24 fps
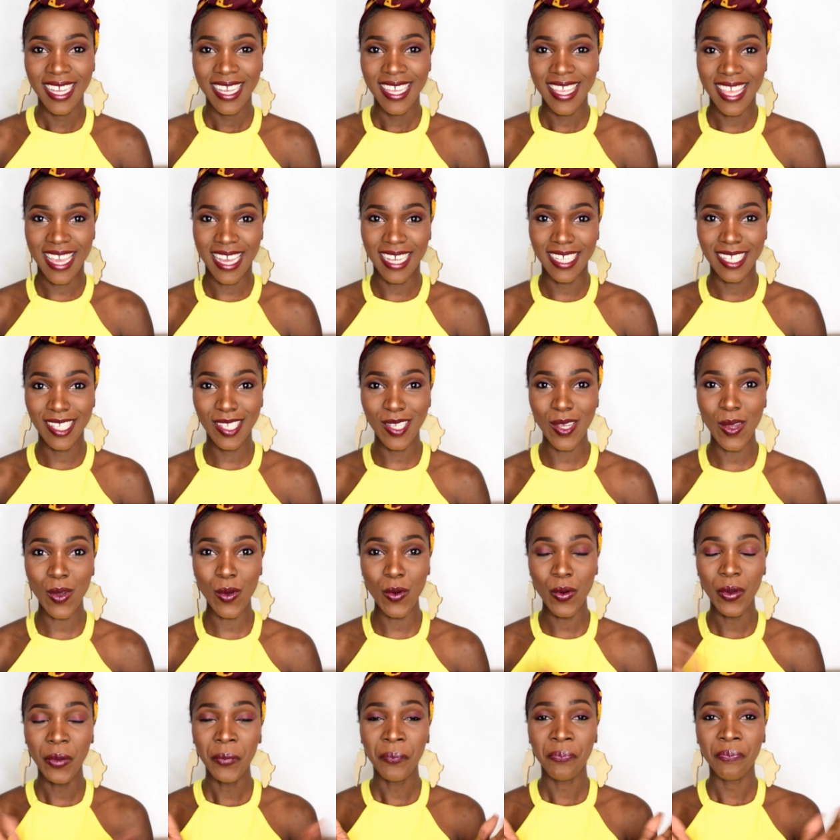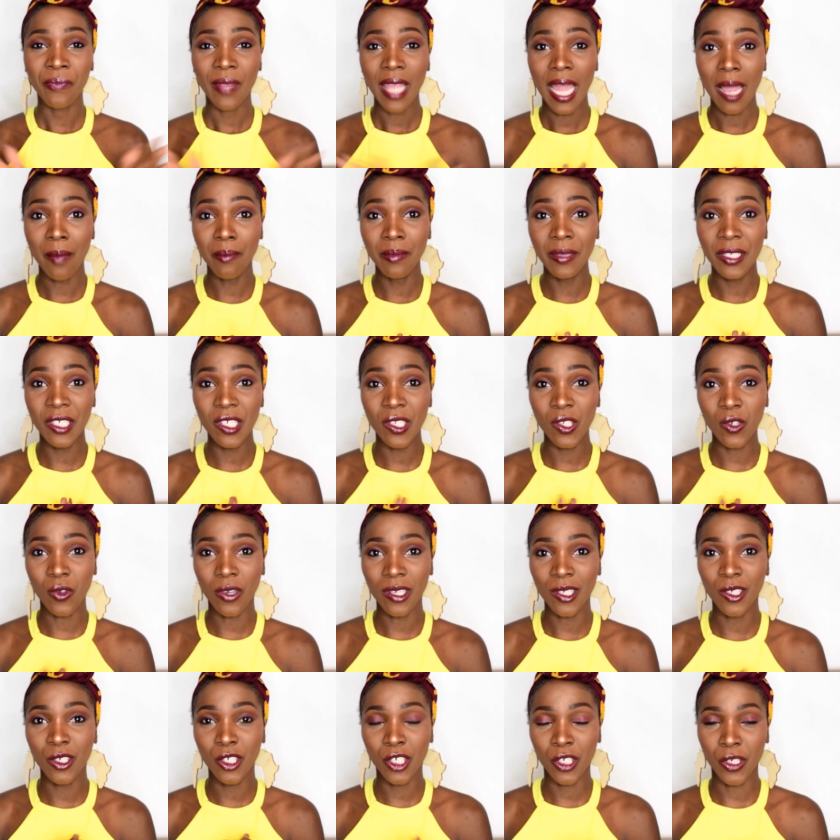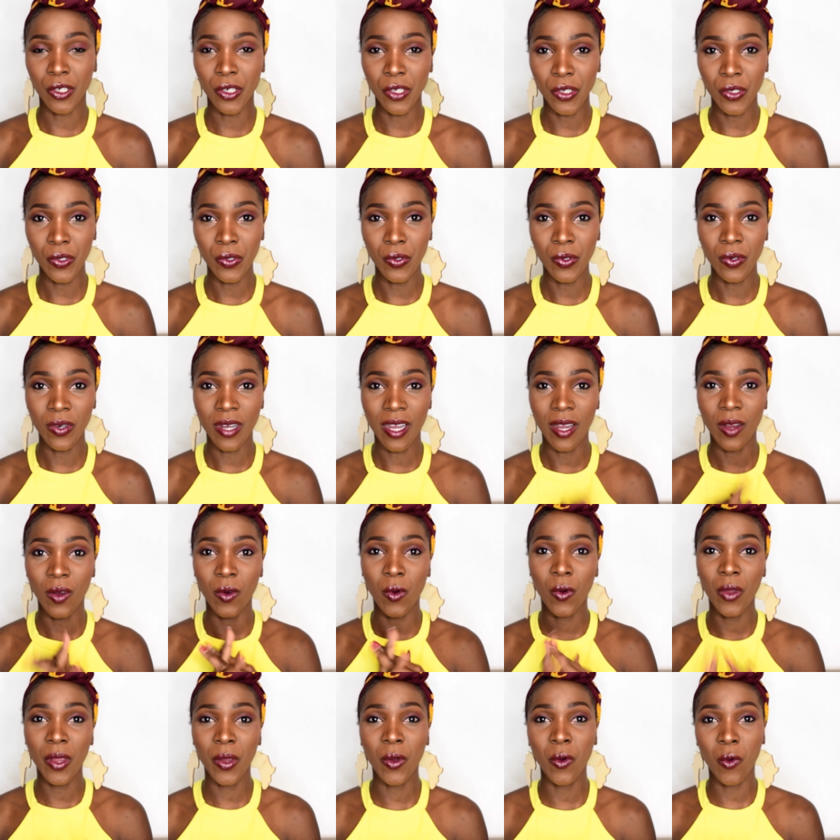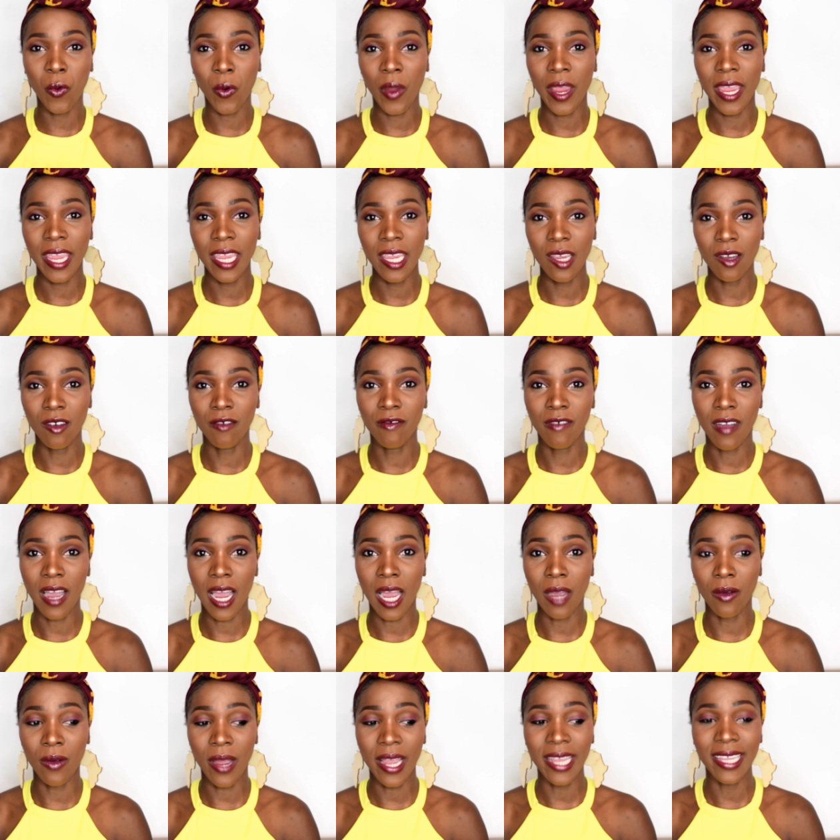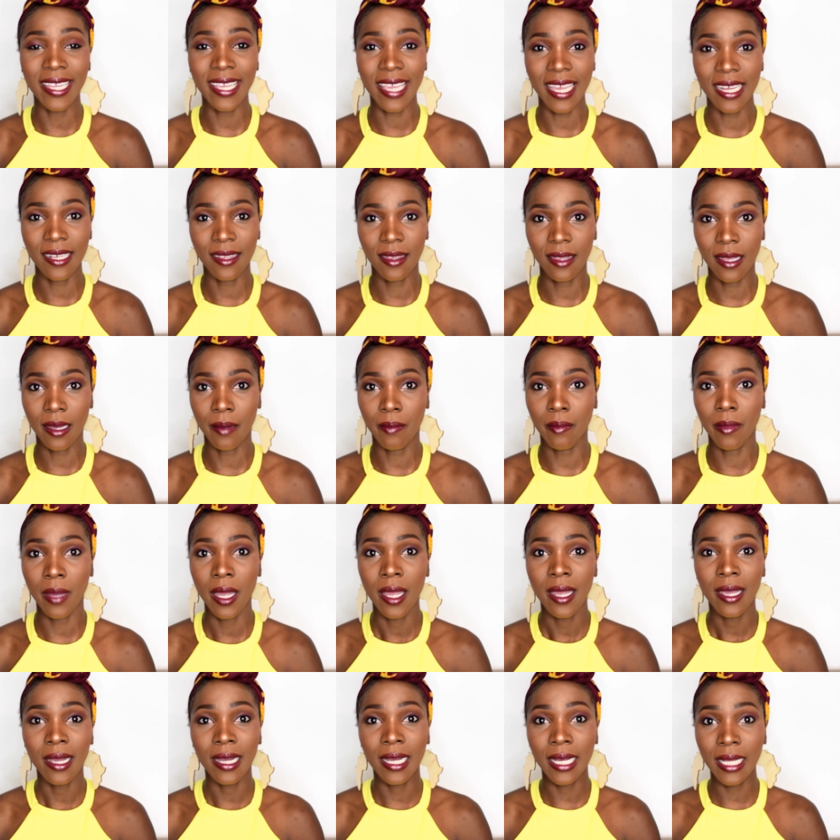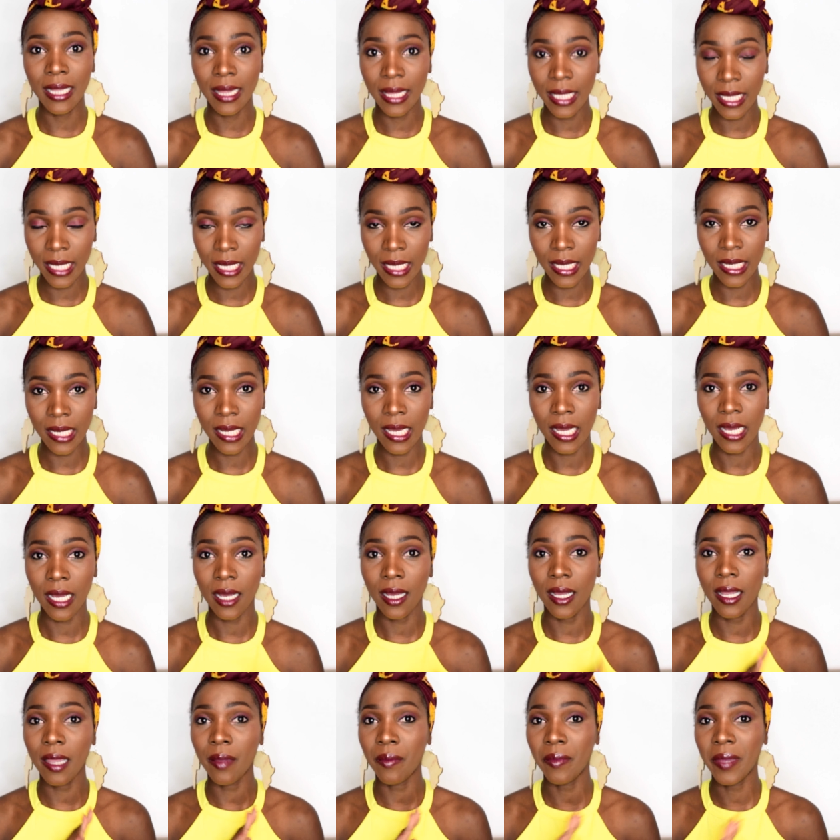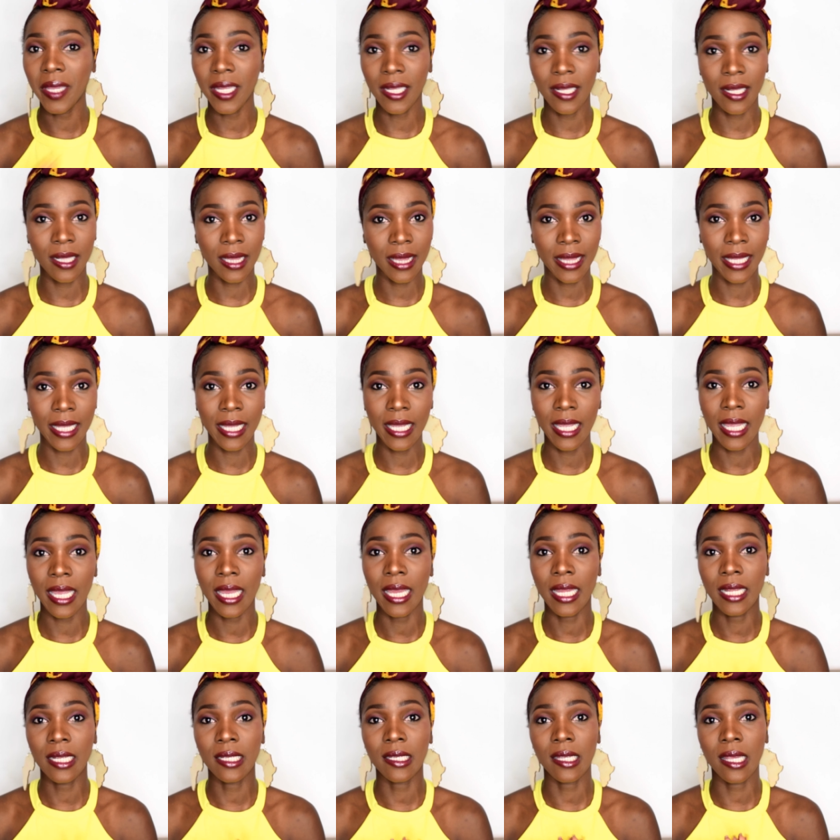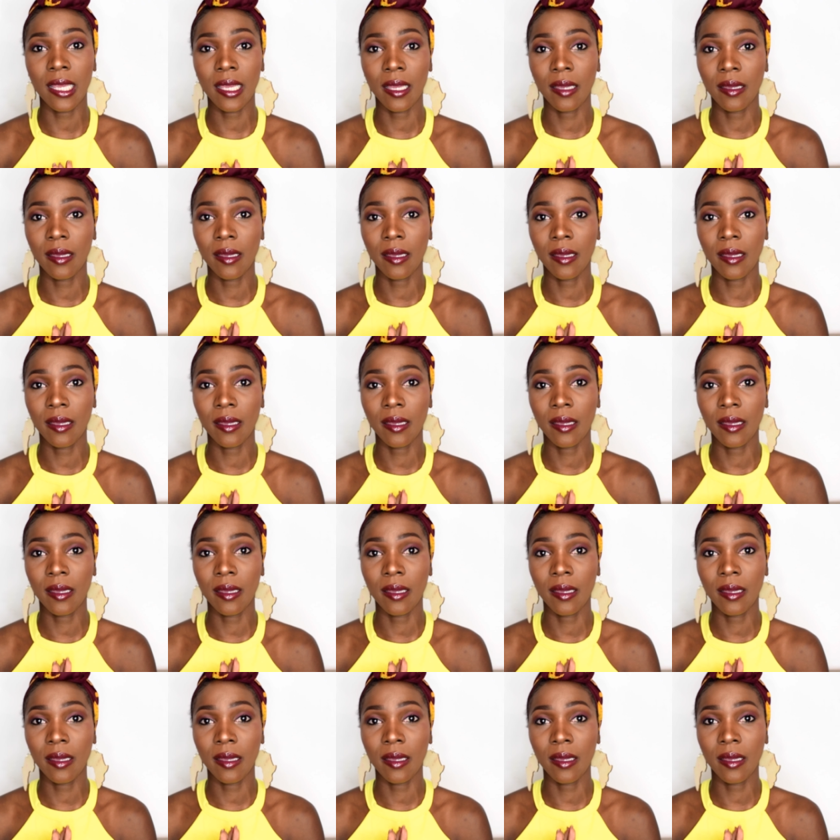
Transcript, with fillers: Yeah, so I'm just going to show you a quick way of how I get them clean immediately and